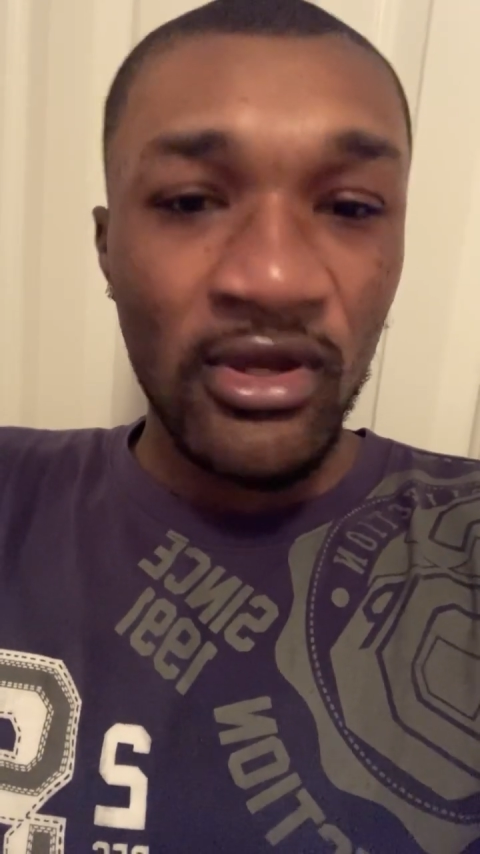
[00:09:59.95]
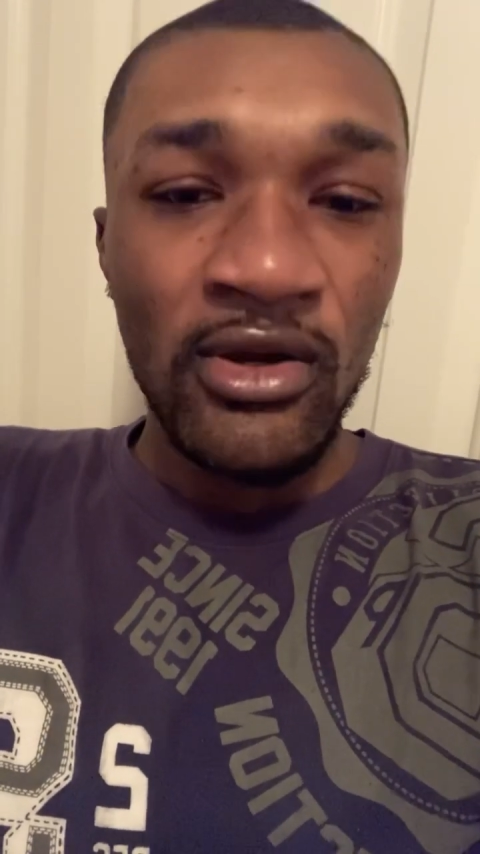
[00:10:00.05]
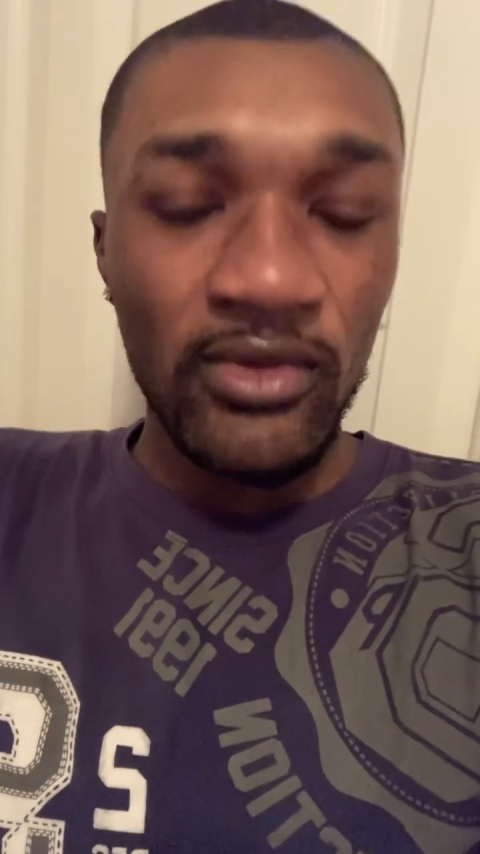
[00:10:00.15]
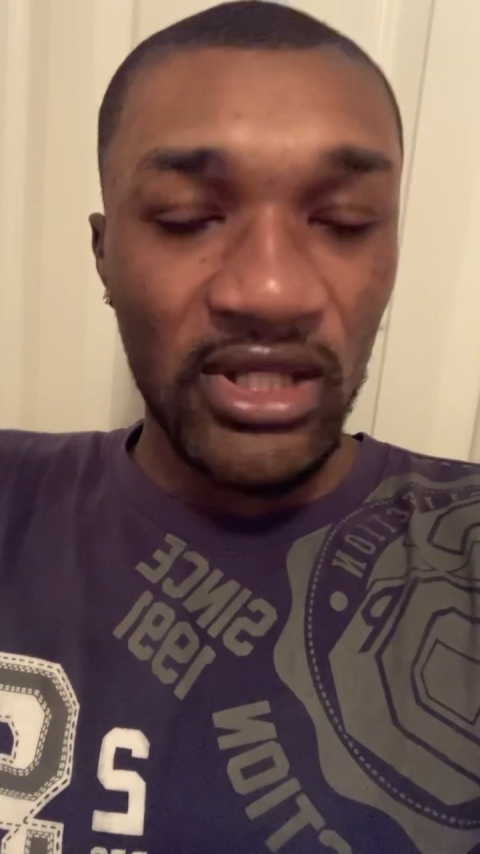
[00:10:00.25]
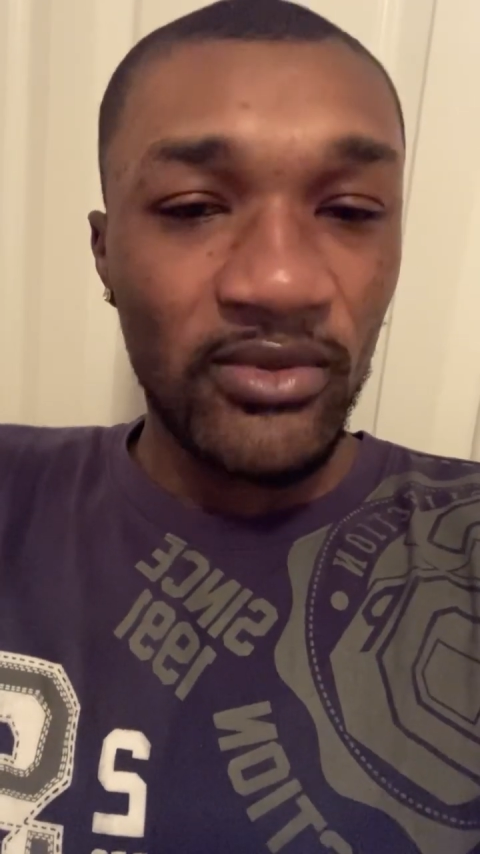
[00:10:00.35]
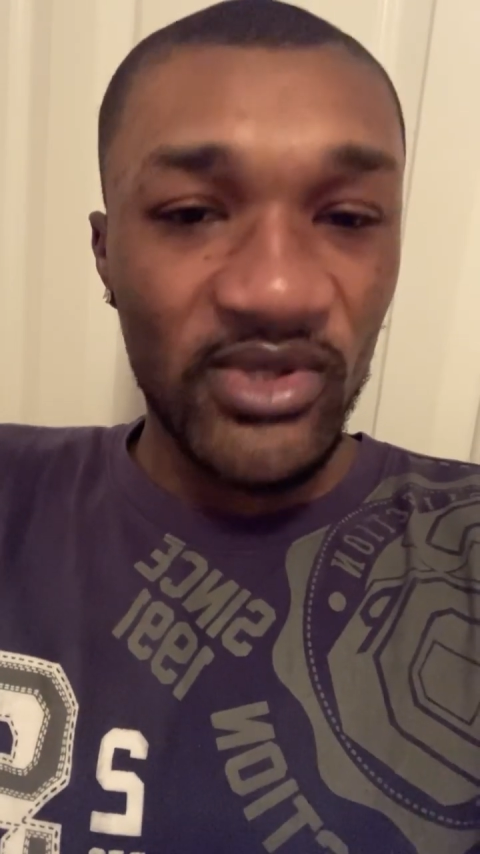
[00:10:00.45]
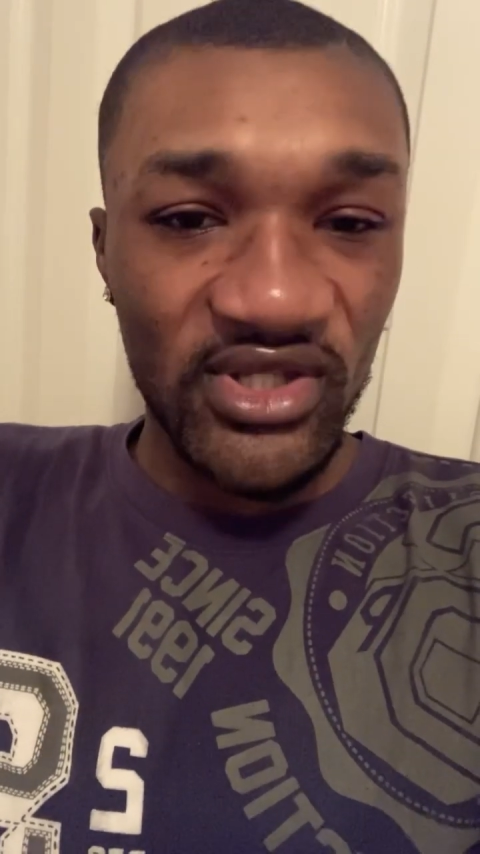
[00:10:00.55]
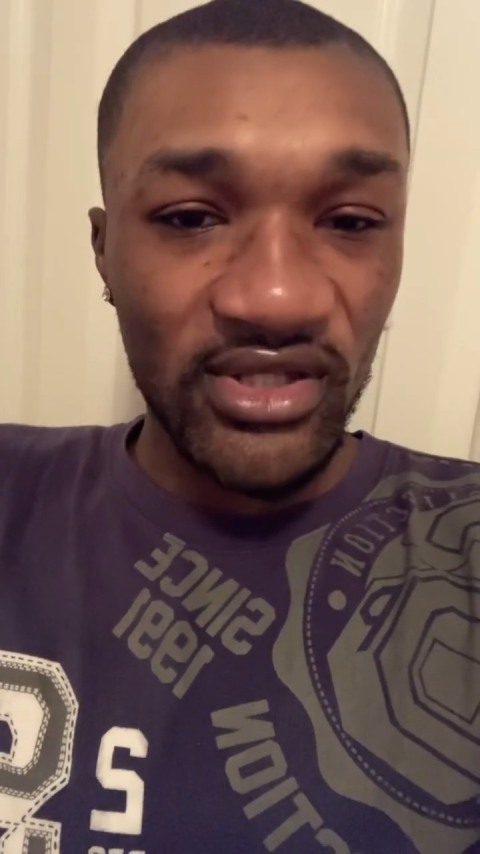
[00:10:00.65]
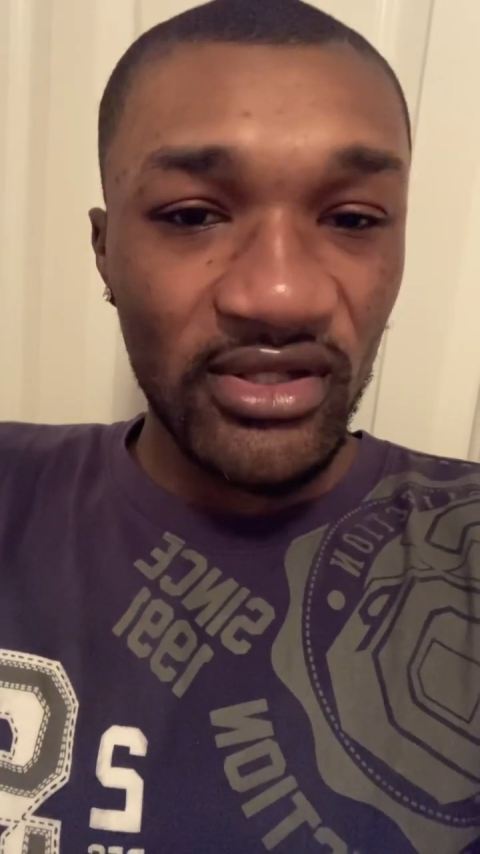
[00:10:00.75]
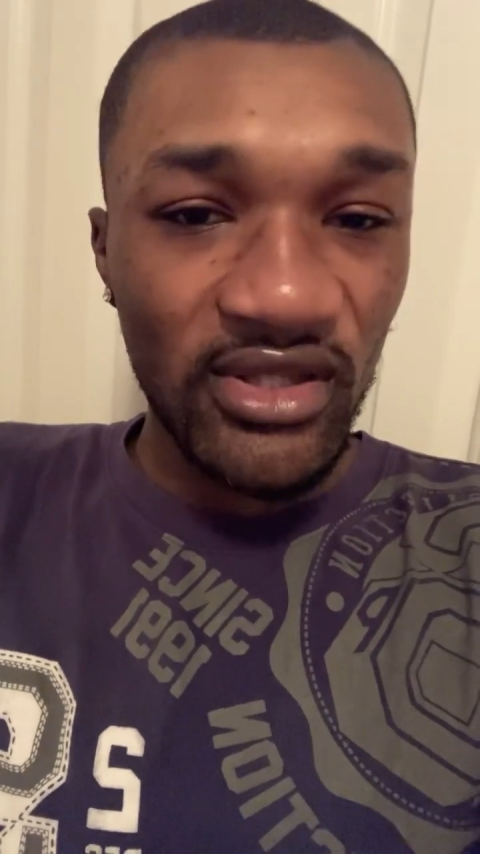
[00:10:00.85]
Whether it was
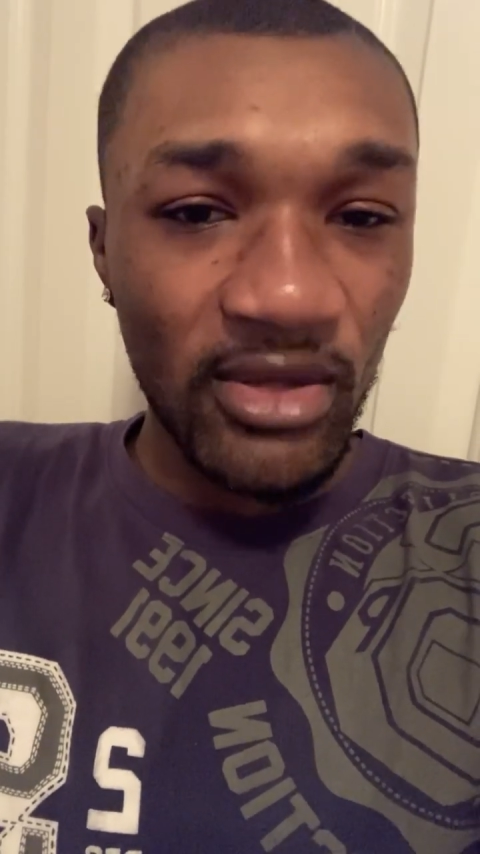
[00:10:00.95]
good or